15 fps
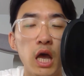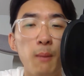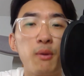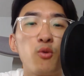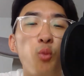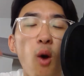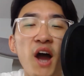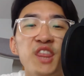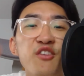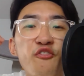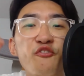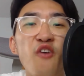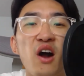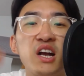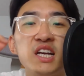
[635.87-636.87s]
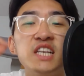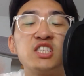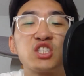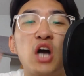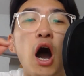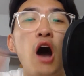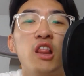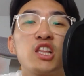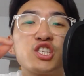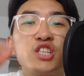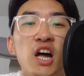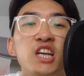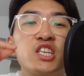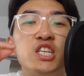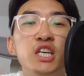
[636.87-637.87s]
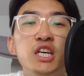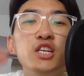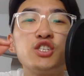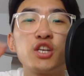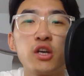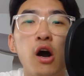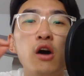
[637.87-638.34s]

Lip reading: But why the fuck is college not teaching